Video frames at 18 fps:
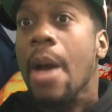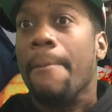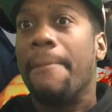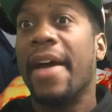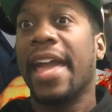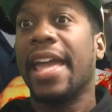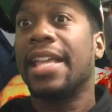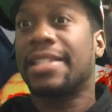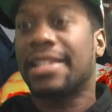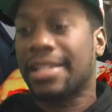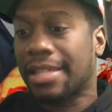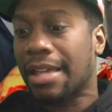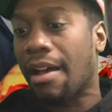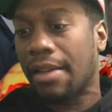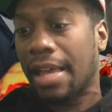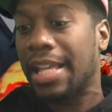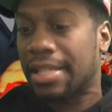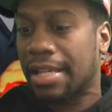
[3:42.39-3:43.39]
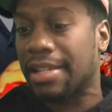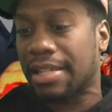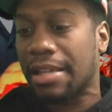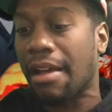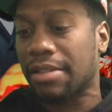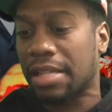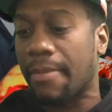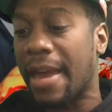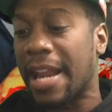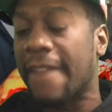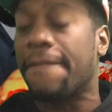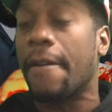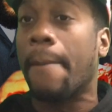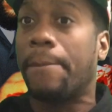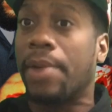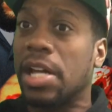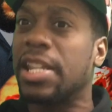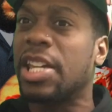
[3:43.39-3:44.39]
But he just talks about if
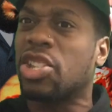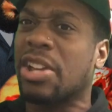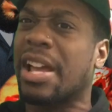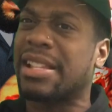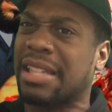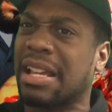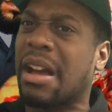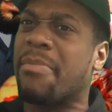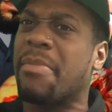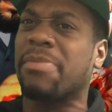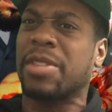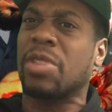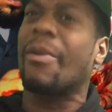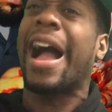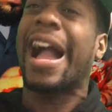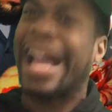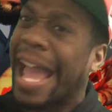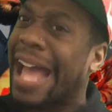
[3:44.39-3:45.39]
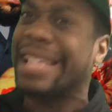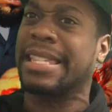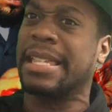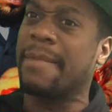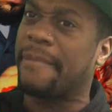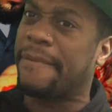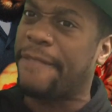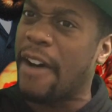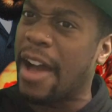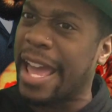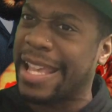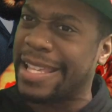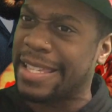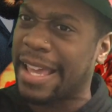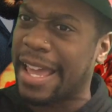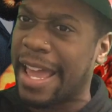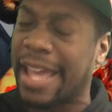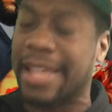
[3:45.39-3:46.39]
a bully tries to come up to him, I got something for
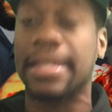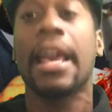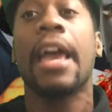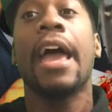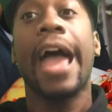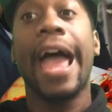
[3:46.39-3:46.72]
his ass.